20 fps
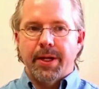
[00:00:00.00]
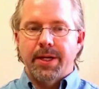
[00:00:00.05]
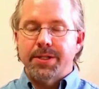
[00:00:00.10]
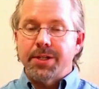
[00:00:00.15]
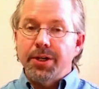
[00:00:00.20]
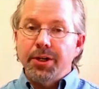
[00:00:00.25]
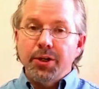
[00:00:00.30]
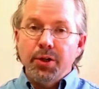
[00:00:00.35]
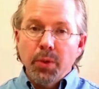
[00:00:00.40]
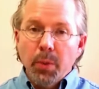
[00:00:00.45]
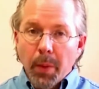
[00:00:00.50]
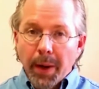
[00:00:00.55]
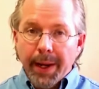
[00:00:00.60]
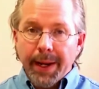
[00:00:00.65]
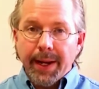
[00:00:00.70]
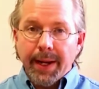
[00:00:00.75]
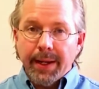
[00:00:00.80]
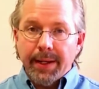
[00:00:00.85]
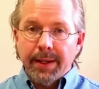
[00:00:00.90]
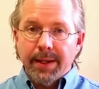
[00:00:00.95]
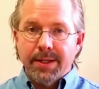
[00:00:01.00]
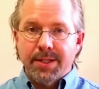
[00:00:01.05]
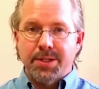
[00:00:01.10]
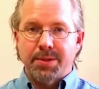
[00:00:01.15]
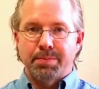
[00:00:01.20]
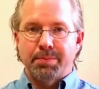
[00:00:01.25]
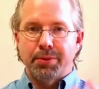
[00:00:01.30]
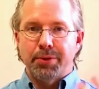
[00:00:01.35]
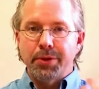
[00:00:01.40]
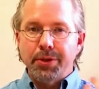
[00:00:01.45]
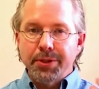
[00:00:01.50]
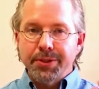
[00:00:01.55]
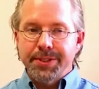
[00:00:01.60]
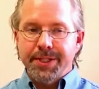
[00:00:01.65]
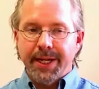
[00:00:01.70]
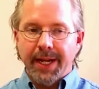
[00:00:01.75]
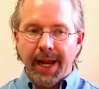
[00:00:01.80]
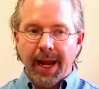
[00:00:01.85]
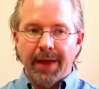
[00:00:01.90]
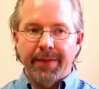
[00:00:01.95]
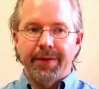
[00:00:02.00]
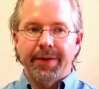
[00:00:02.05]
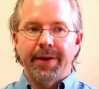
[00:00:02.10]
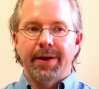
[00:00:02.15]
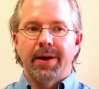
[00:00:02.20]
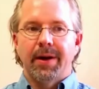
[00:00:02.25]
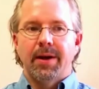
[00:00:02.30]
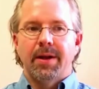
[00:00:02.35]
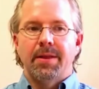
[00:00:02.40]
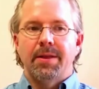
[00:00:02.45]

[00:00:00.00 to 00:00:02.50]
is a new way to pull together